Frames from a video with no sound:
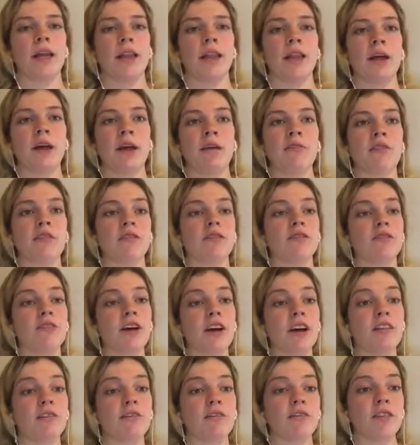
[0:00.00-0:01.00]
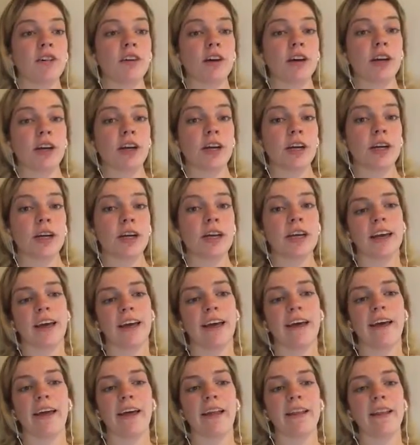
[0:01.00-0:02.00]
they have to fight for it
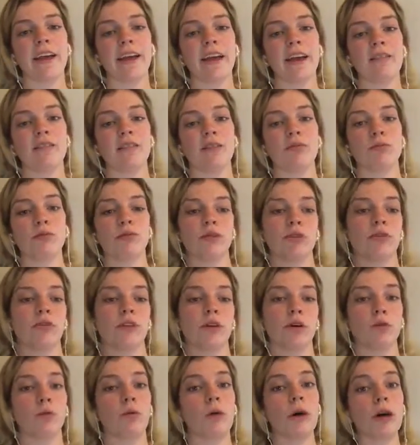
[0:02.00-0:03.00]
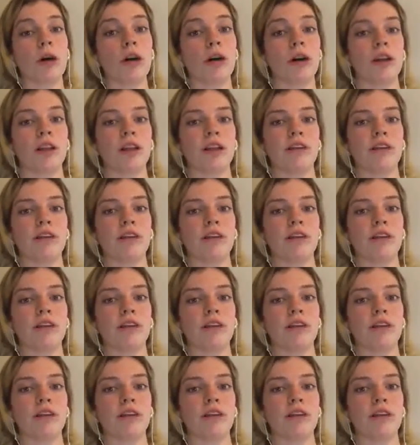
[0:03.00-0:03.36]
and they have to prove their worth,